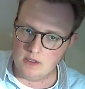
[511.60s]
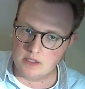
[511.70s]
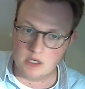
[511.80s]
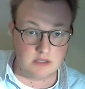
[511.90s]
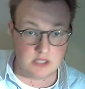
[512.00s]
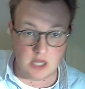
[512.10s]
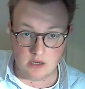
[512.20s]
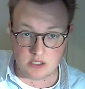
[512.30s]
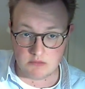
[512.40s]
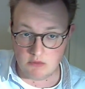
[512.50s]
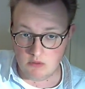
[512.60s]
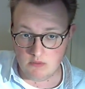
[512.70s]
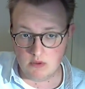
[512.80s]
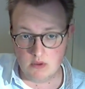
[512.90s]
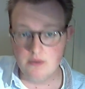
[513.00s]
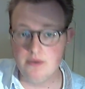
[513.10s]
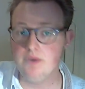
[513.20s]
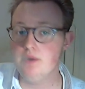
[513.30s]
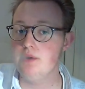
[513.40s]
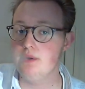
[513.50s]
It goes down smooth,
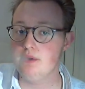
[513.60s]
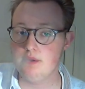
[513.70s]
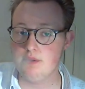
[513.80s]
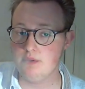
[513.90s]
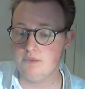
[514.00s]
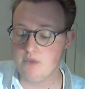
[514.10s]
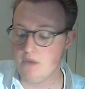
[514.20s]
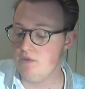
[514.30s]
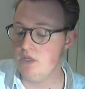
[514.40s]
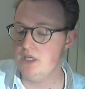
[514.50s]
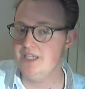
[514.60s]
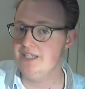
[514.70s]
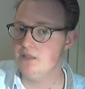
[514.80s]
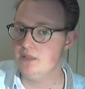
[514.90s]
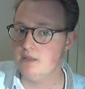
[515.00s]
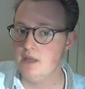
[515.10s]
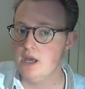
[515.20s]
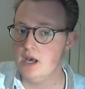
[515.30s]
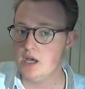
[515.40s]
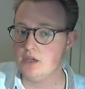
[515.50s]
very little
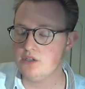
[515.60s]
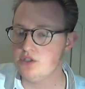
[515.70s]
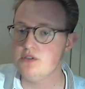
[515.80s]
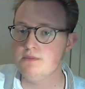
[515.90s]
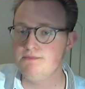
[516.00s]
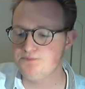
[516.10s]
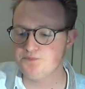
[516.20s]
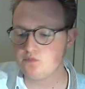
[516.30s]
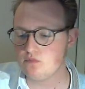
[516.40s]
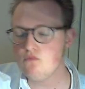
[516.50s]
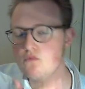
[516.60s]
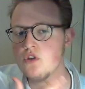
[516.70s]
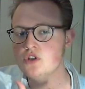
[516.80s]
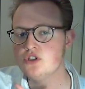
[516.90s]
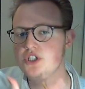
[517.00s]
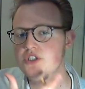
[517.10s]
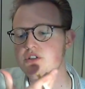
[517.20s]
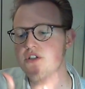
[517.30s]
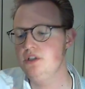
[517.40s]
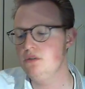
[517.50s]
harshness, just a
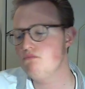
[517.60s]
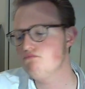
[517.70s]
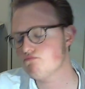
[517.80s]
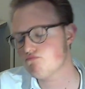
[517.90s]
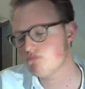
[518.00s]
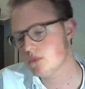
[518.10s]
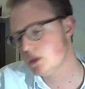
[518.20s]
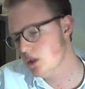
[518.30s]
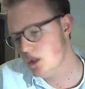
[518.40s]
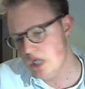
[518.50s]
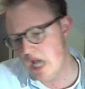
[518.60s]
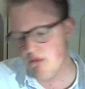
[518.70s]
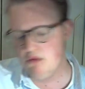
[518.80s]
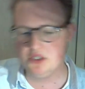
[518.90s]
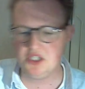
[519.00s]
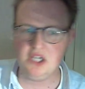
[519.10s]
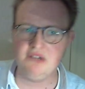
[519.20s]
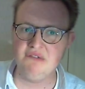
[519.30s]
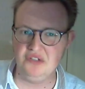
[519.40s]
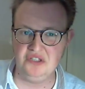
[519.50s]
little. I wouldn't say
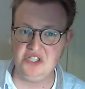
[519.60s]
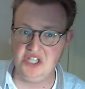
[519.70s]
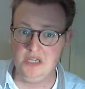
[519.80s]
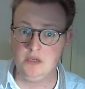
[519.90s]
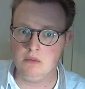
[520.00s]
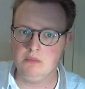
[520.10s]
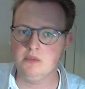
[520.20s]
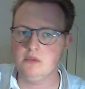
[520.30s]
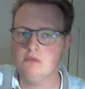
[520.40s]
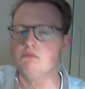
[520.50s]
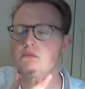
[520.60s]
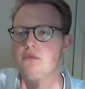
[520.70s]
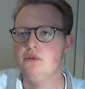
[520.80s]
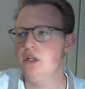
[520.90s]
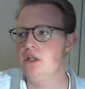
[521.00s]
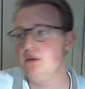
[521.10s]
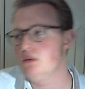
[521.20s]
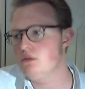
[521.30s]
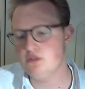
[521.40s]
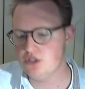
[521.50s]
even a tickle, but
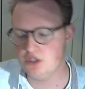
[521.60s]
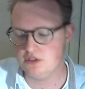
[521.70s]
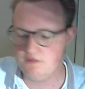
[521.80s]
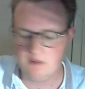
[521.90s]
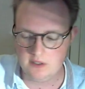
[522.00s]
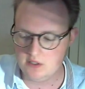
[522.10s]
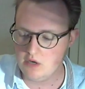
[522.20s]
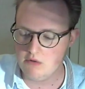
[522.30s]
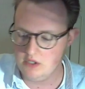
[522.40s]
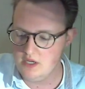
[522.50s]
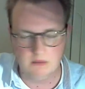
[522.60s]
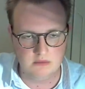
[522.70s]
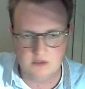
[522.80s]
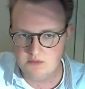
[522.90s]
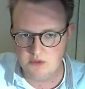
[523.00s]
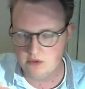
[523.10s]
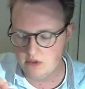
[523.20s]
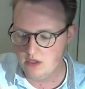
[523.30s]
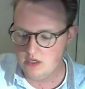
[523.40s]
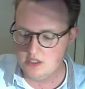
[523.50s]
you just feel it going down. It's smooth.
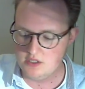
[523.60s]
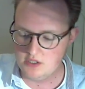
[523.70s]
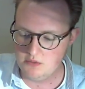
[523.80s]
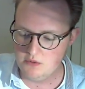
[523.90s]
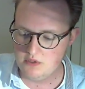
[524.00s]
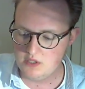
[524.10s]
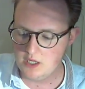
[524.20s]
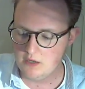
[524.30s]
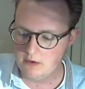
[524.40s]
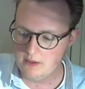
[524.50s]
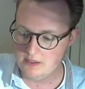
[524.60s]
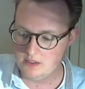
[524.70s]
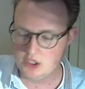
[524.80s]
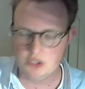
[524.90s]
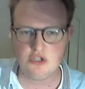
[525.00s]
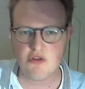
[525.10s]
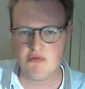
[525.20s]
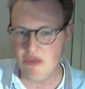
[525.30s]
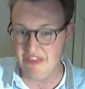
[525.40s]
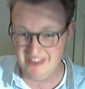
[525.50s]
It's a smooth cigarette. It's
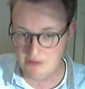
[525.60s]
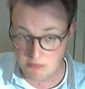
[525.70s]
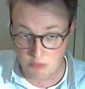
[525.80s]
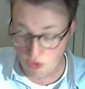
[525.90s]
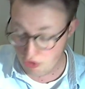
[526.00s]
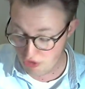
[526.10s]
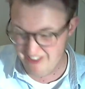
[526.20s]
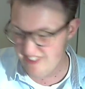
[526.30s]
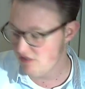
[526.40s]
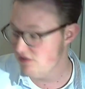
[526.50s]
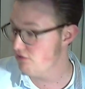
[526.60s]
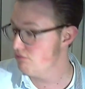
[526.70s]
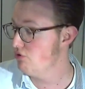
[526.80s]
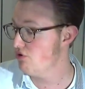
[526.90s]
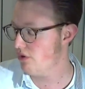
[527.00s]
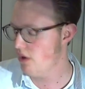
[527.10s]
smooth. It's smooth.